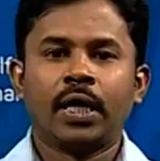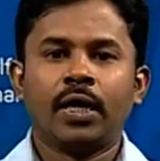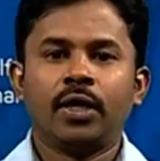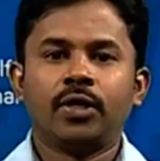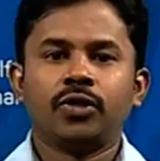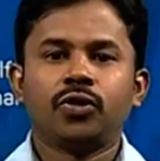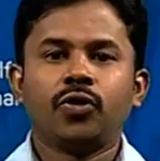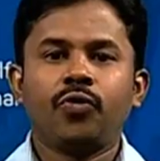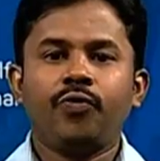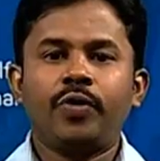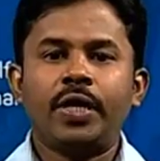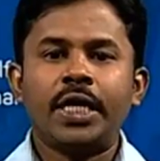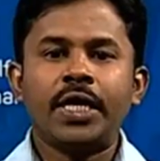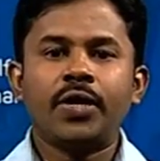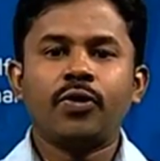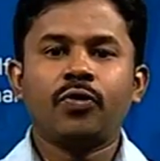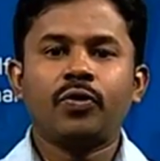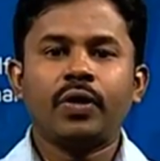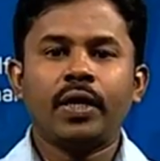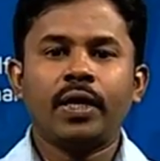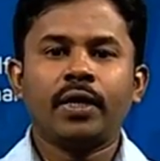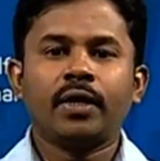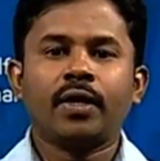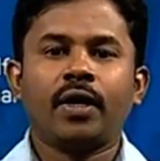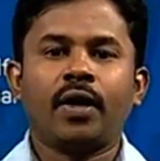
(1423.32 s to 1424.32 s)
So, we need to
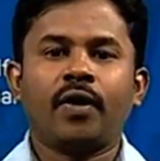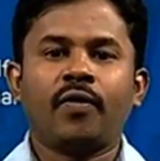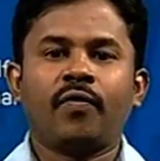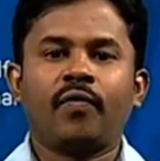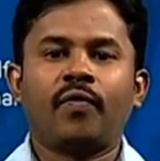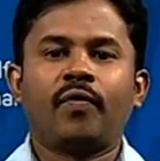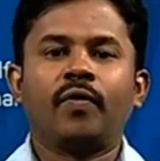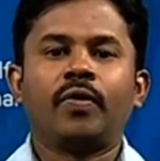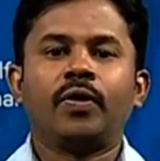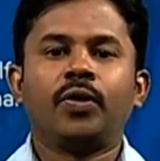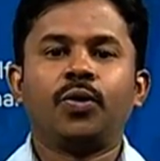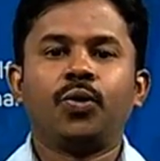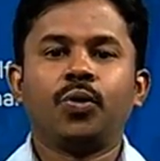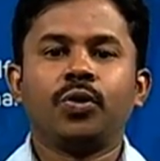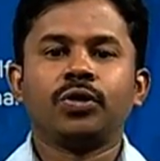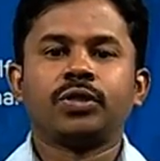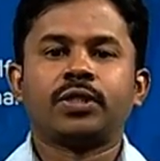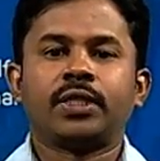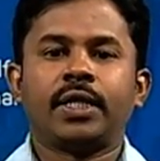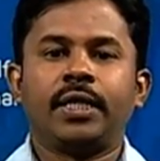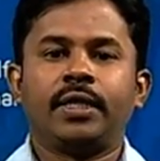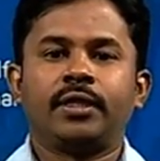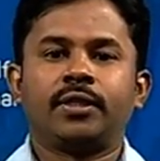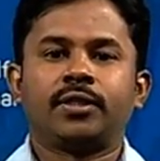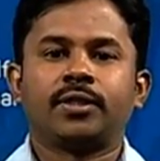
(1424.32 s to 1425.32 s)
think of those
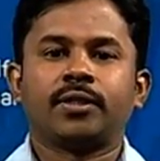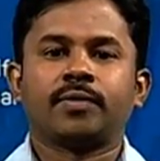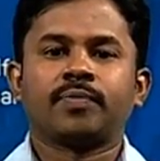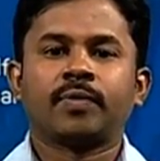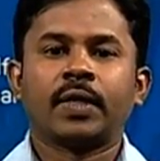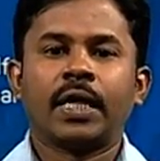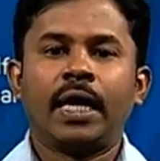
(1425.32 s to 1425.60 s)
things.